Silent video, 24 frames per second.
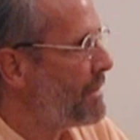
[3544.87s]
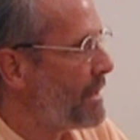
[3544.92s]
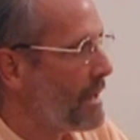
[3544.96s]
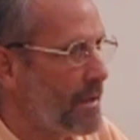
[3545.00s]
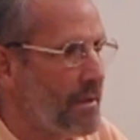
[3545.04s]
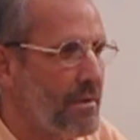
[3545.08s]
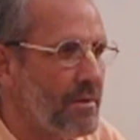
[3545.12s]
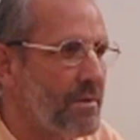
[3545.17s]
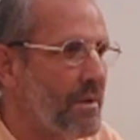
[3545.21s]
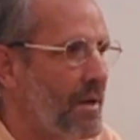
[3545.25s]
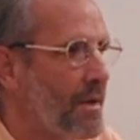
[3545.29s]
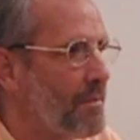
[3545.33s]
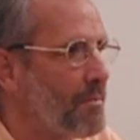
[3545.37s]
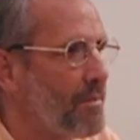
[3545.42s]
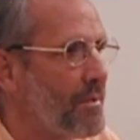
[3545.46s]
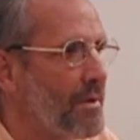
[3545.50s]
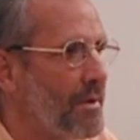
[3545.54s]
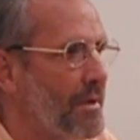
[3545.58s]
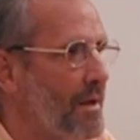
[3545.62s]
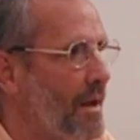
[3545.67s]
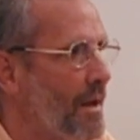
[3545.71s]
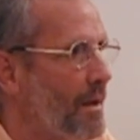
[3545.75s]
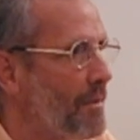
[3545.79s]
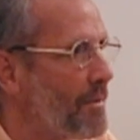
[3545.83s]
That is not
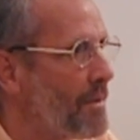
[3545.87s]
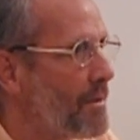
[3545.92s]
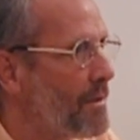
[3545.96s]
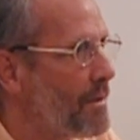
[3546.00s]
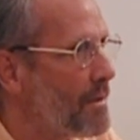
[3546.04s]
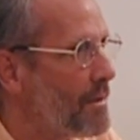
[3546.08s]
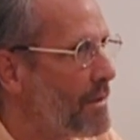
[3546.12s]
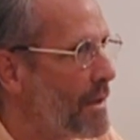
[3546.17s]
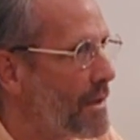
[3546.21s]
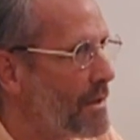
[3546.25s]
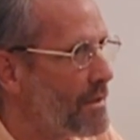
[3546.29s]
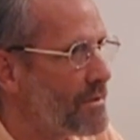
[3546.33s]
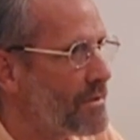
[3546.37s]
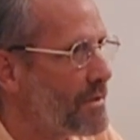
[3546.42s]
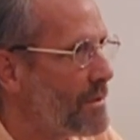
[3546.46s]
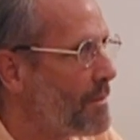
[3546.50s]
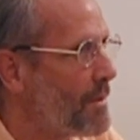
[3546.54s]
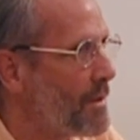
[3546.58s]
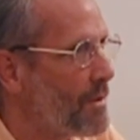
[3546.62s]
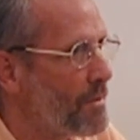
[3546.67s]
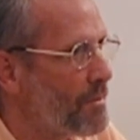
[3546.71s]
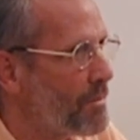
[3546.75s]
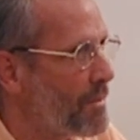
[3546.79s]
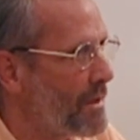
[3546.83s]
Vrindavan. That is
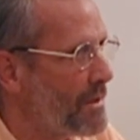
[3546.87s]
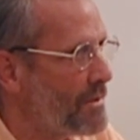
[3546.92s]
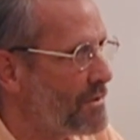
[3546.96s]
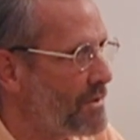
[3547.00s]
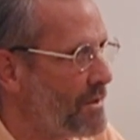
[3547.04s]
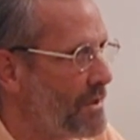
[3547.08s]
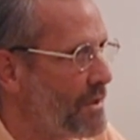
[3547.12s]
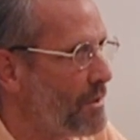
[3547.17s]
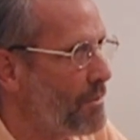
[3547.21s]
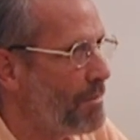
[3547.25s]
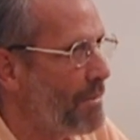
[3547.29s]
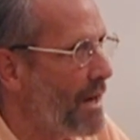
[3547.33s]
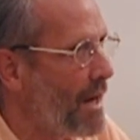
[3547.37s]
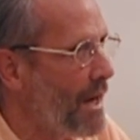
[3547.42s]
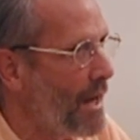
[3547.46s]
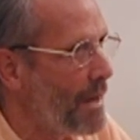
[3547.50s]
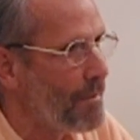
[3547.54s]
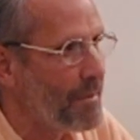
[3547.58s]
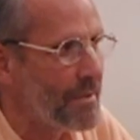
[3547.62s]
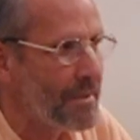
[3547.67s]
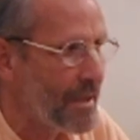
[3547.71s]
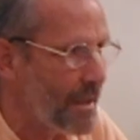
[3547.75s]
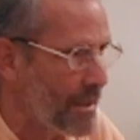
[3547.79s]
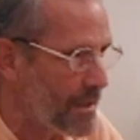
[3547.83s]
some other place
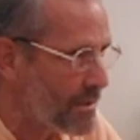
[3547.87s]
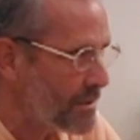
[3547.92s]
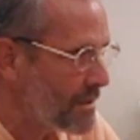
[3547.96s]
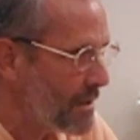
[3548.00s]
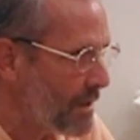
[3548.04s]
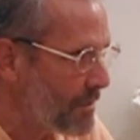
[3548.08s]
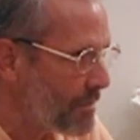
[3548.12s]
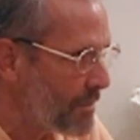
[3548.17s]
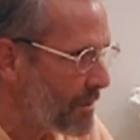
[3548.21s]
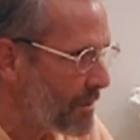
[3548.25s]
nearby, but that is not